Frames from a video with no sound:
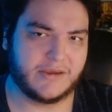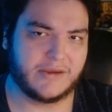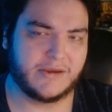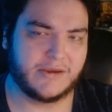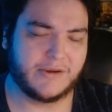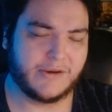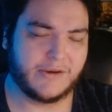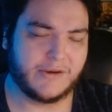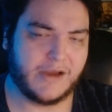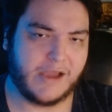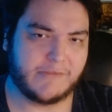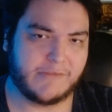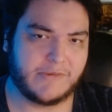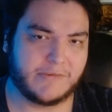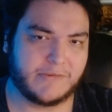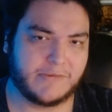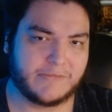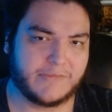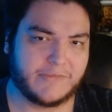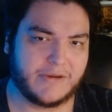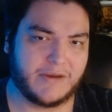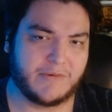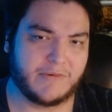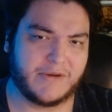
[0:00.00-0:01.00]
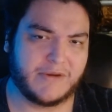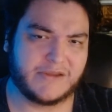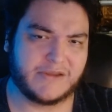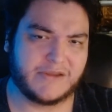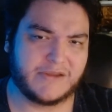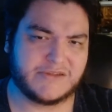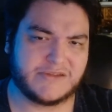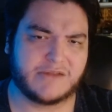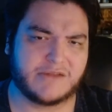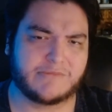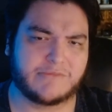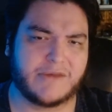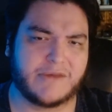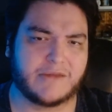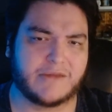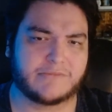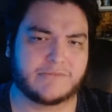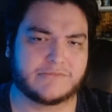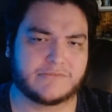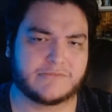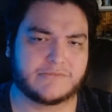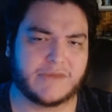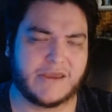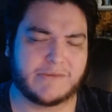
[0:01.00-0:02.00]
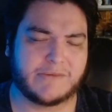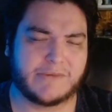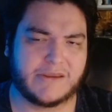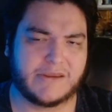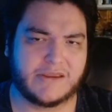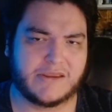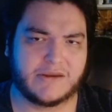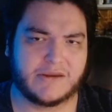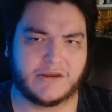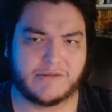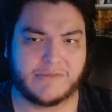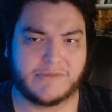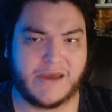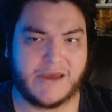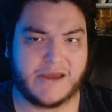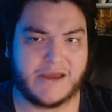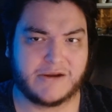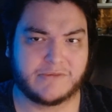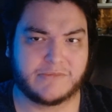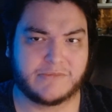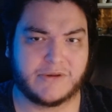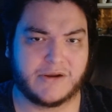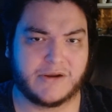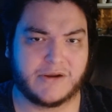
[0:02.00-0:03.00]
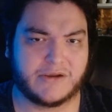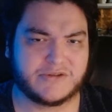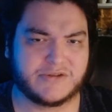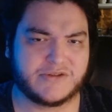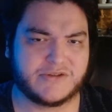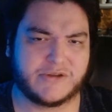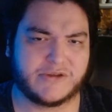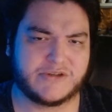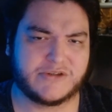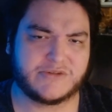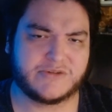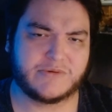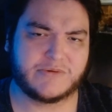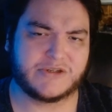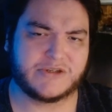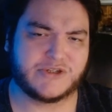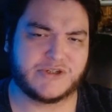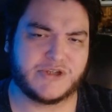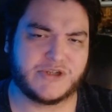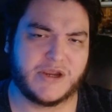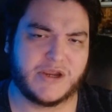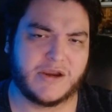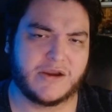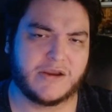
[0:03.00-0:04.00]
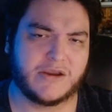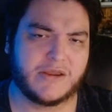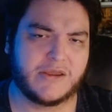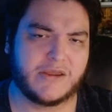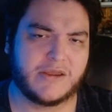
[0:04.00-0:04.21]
I want to talk about my opinion on the matter, but also I just want to share